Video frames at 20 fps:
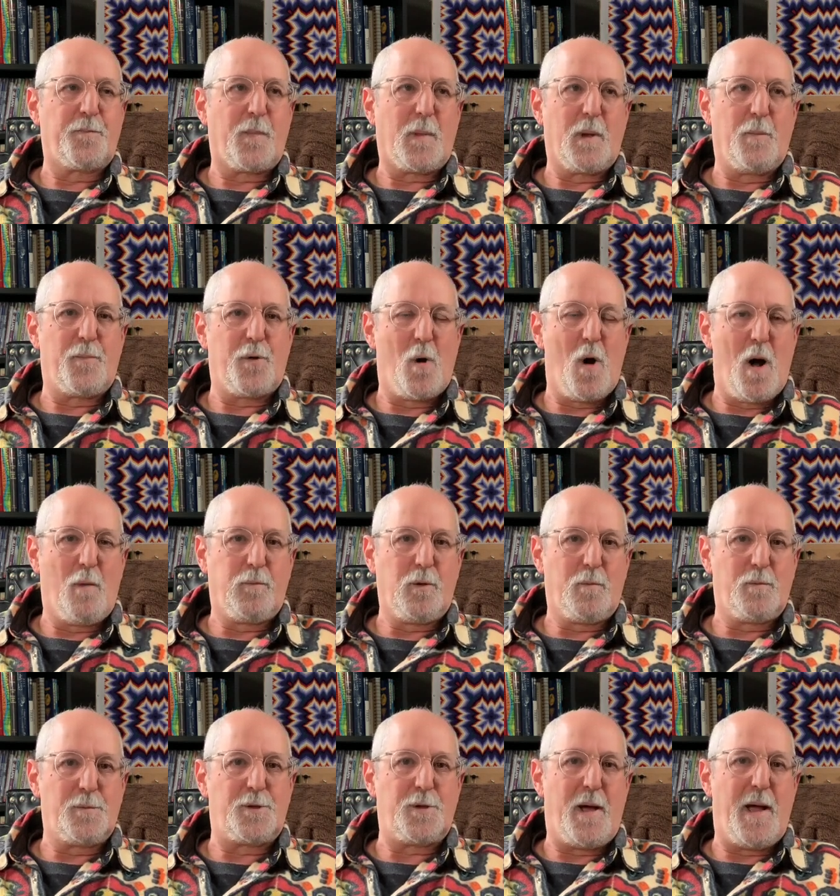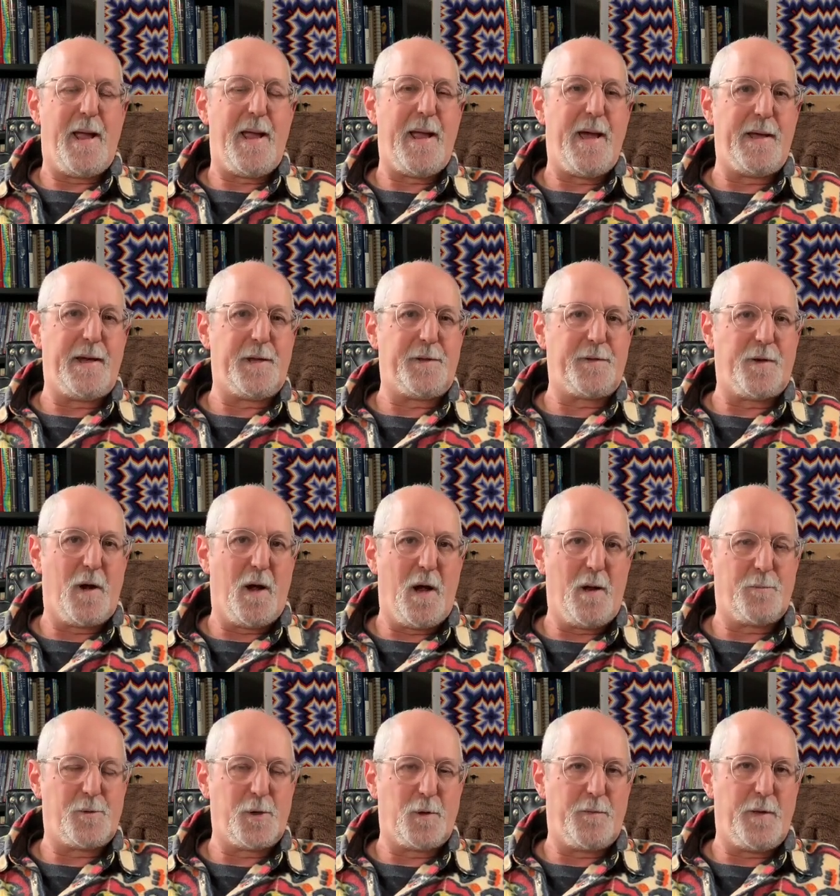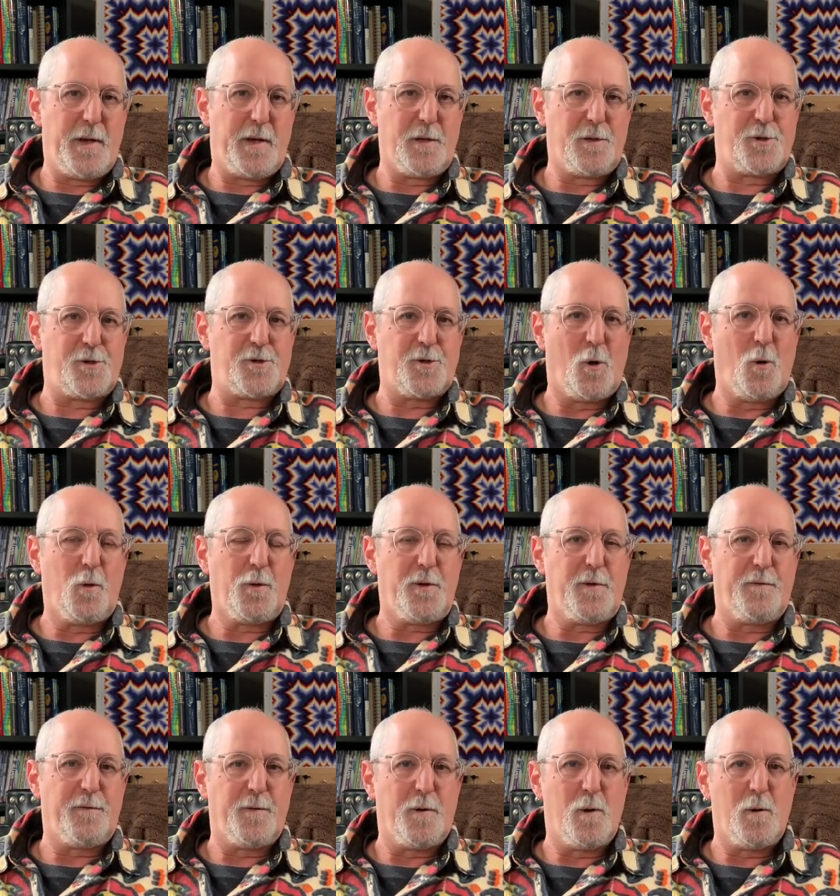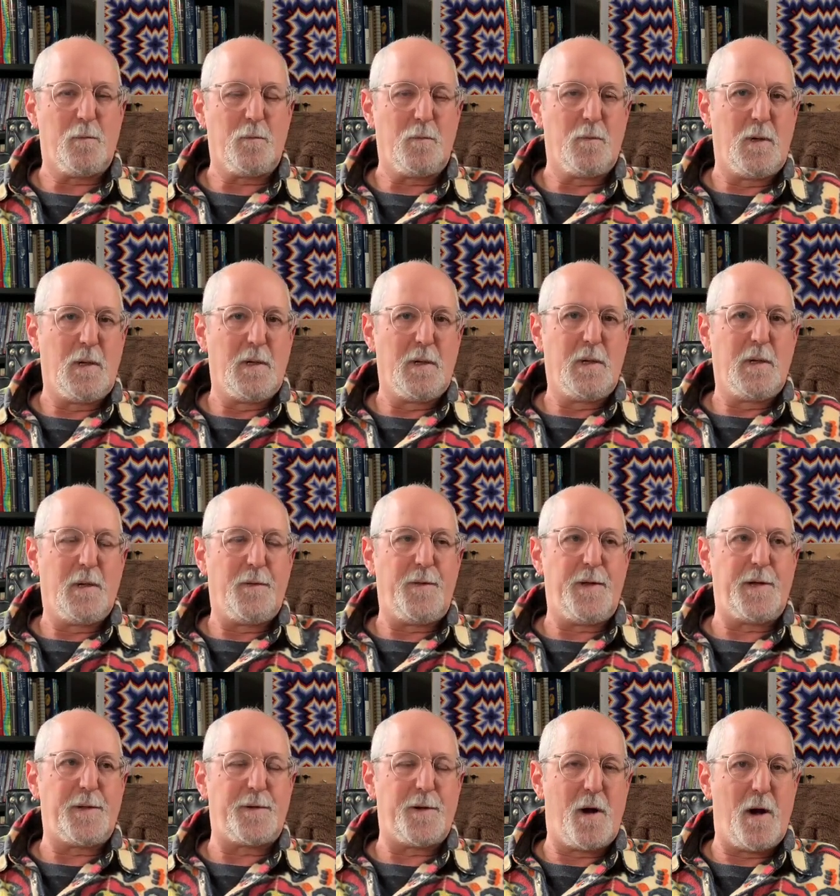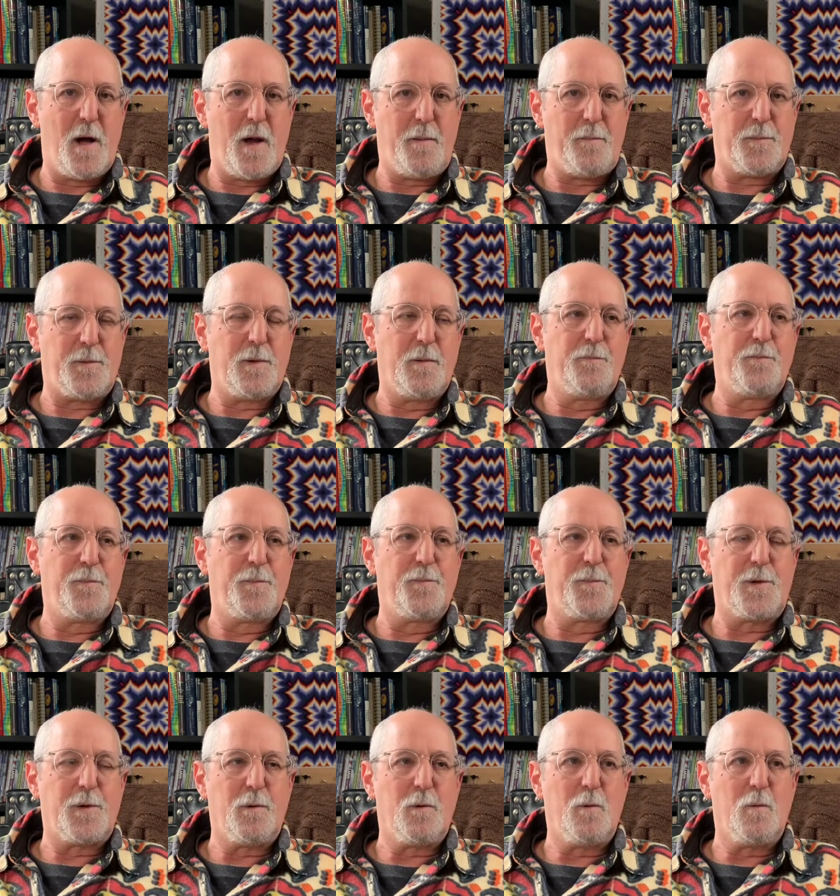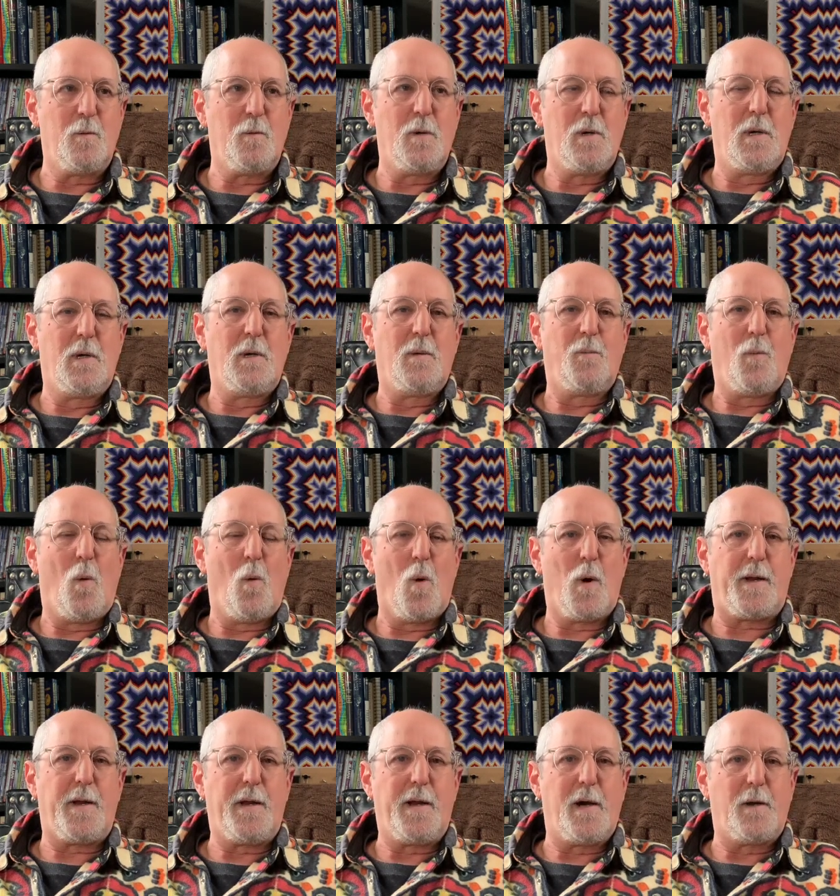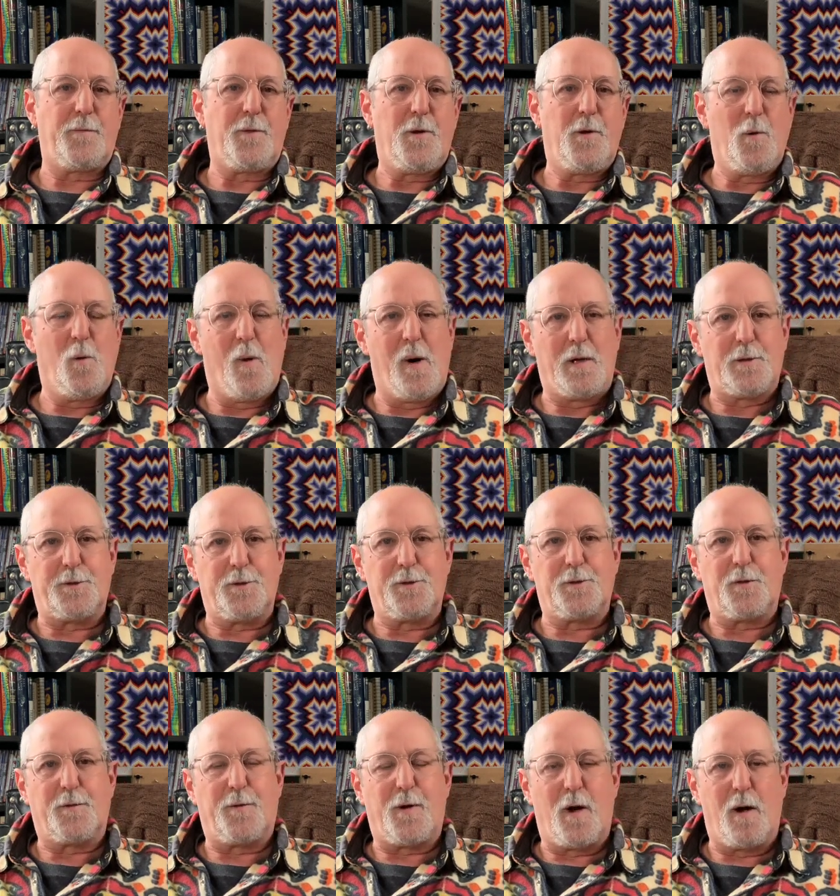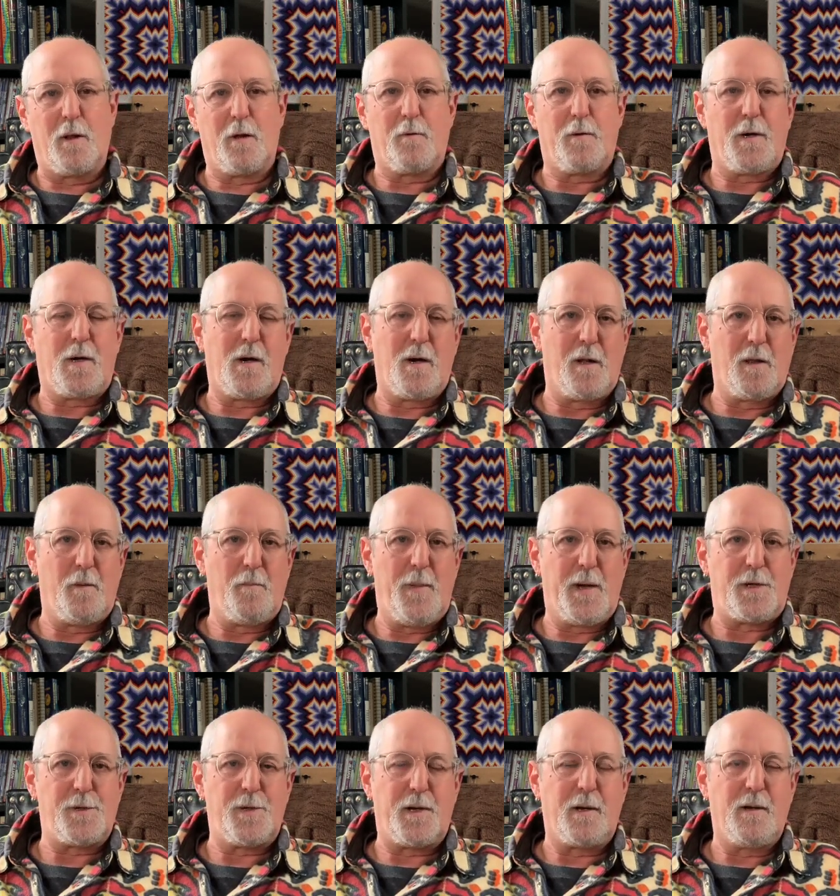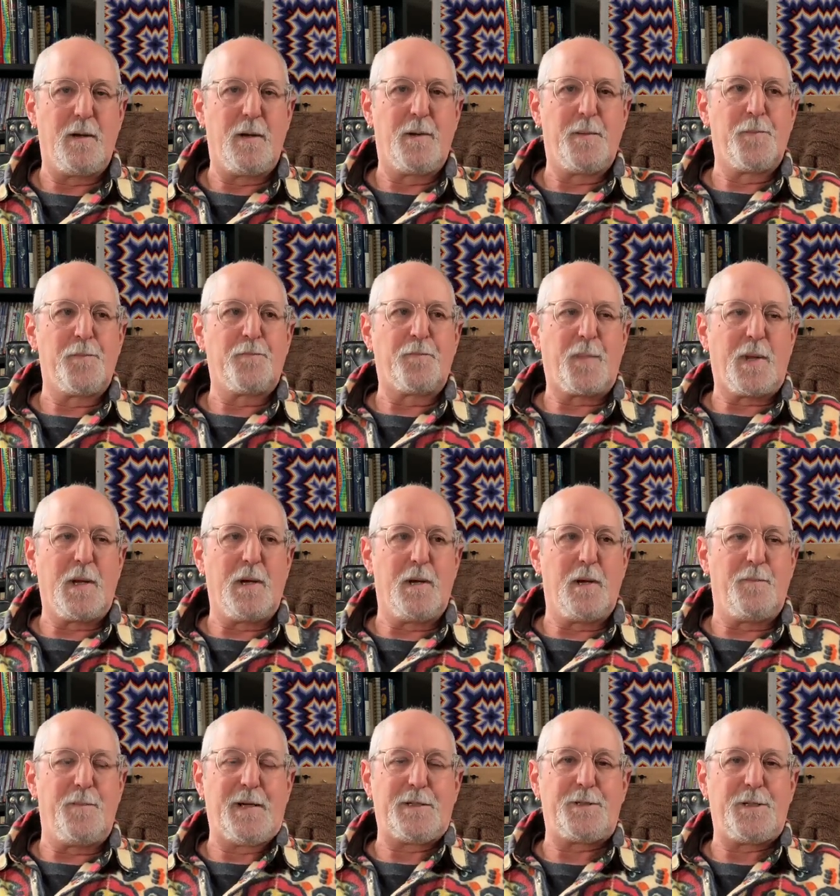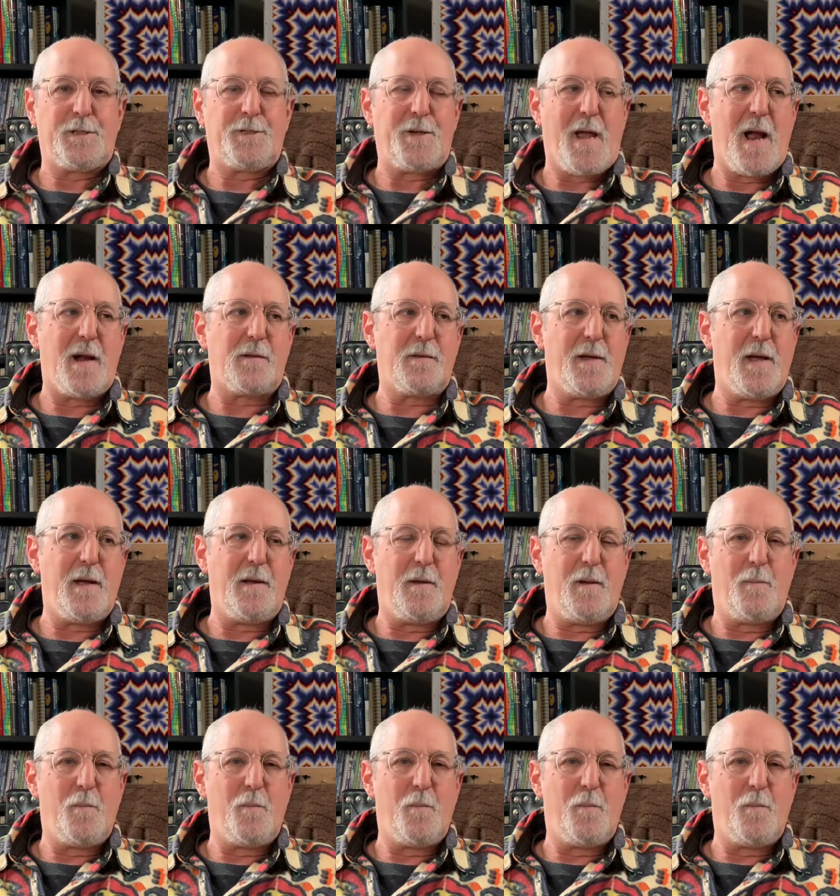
problems ahead of time, so they could solely devote their time to working out the nuances of color and color mixing. That's exactly